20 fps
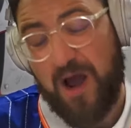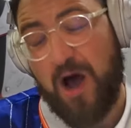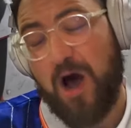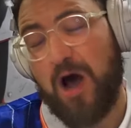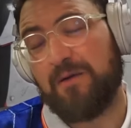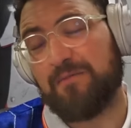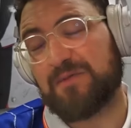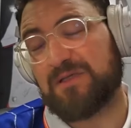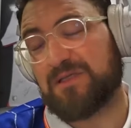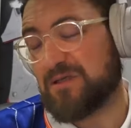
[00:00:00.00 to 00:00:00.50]

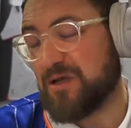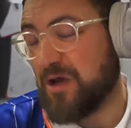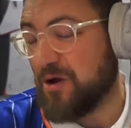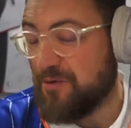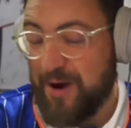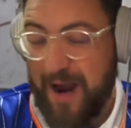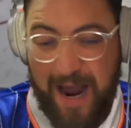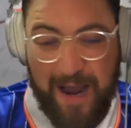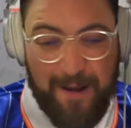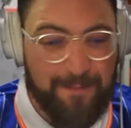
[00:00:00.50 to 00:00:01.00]
I'm
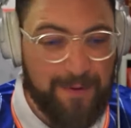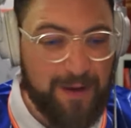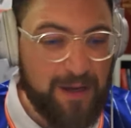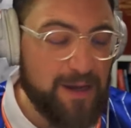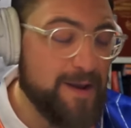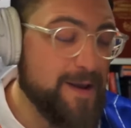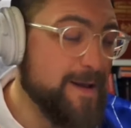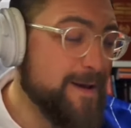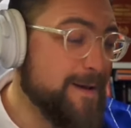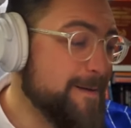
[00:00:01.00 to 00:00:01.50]
so
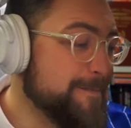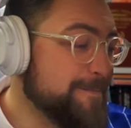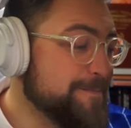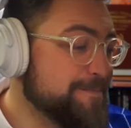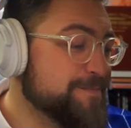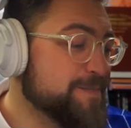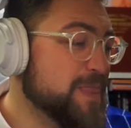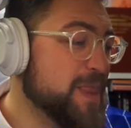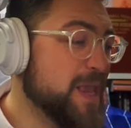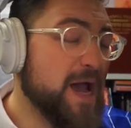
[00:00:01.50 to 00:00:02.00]
happy.
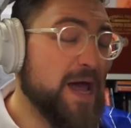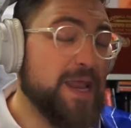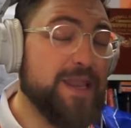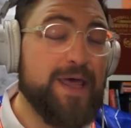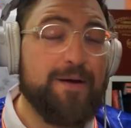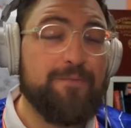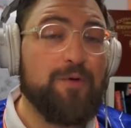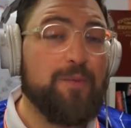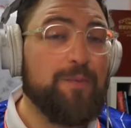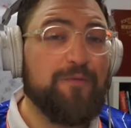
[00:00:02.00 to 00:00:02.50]
And
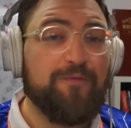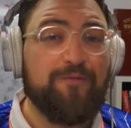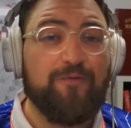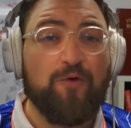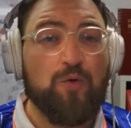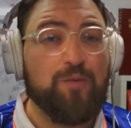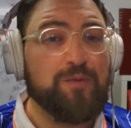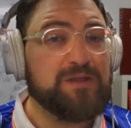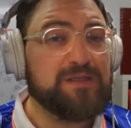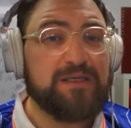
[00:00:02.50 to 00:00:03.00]
there were
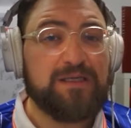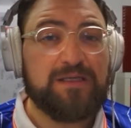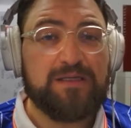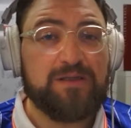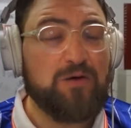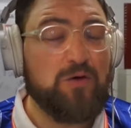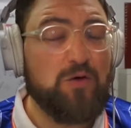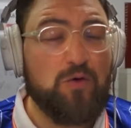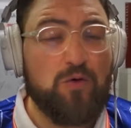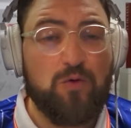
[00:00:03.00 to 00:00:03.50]

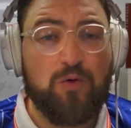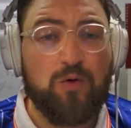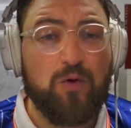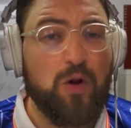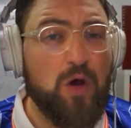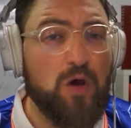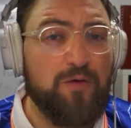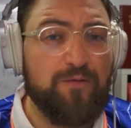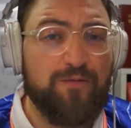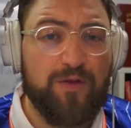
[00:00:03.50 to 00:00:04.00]
performances all
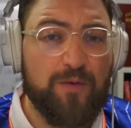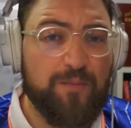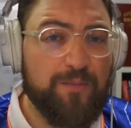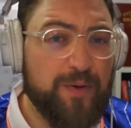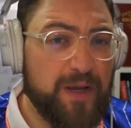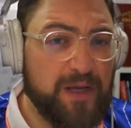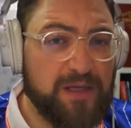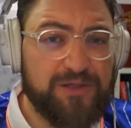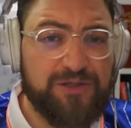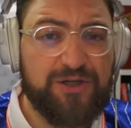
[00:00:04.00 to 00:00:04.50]
over the
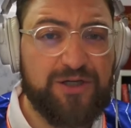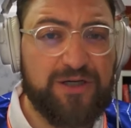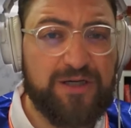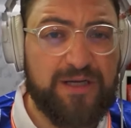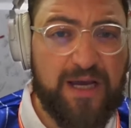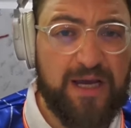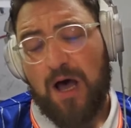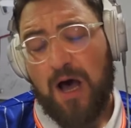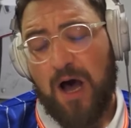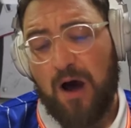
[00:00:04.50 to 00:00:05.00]
pitch
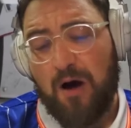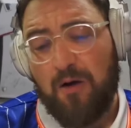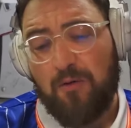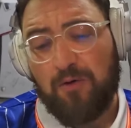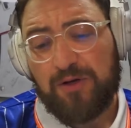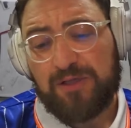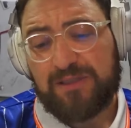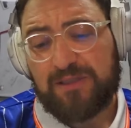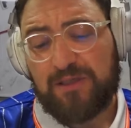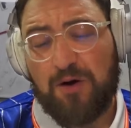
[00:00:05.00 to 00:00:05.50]
today. I
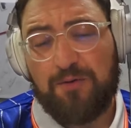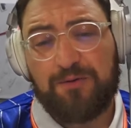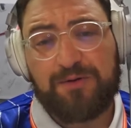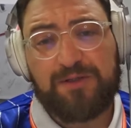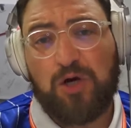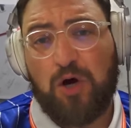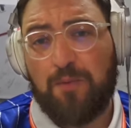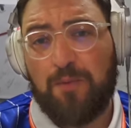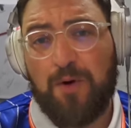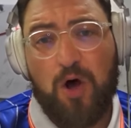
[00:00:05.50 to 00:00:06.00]
want to start with
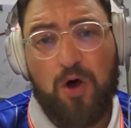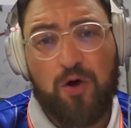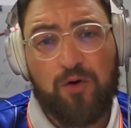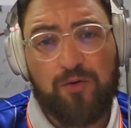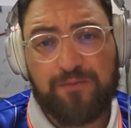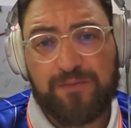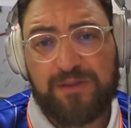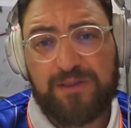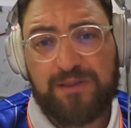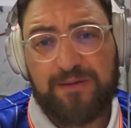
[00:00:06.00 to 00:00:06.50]
Tom
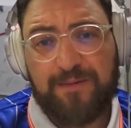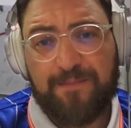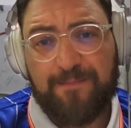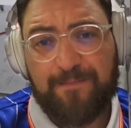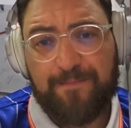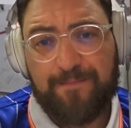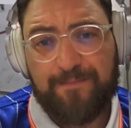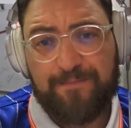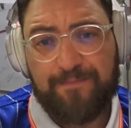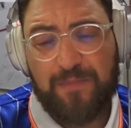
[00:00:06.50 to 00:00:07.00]
Holmes.
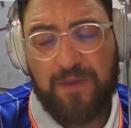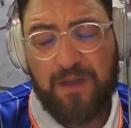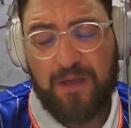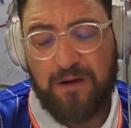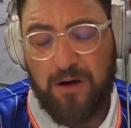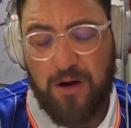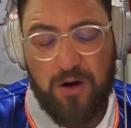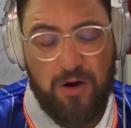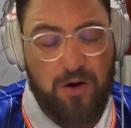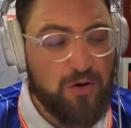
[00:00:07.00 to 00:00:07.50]

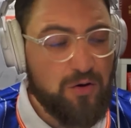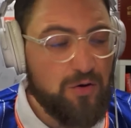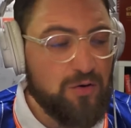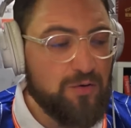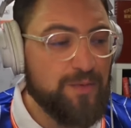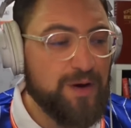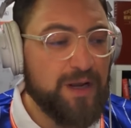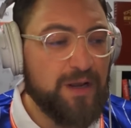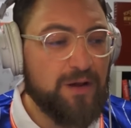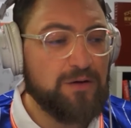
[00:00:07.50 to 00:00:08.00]
Oh
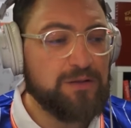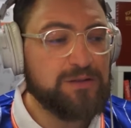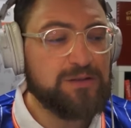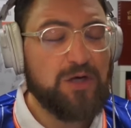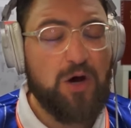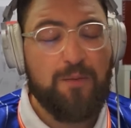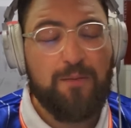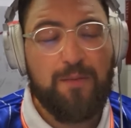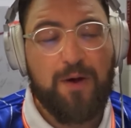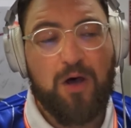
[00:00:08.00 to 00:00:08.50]
my God,
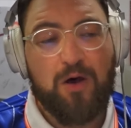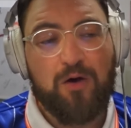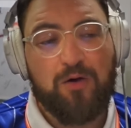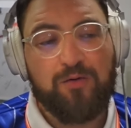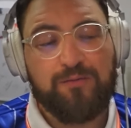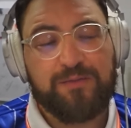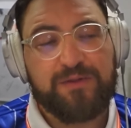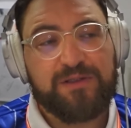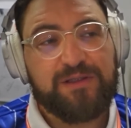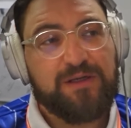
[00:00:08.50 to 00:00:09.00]
Tom
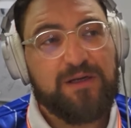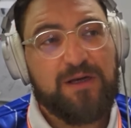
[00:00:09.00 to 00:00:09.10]
Holmes.